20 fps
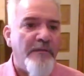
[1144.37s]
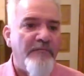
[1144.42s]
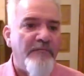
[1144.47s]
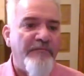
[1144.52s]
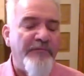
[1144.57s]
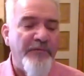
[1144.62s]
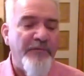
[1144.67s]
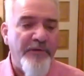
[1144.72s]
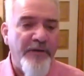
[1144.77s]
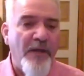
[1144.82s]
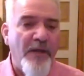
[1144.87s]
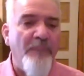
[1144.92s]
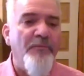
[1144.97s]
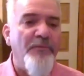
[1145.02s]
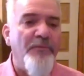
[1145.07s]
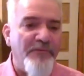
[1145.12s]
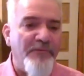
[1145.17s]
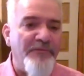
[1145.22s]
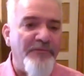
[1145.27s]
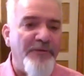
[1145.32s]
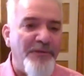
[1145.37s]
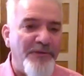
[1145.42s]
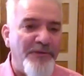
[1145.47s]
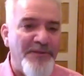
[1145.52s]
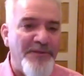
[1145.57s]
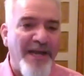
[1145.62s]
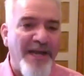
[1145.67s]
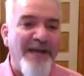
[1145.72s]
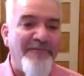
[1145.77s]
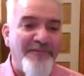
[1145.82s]
for a number of
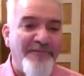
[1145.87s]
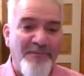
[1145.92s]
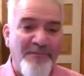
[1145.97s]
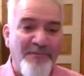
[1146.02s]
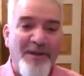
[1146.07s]
years after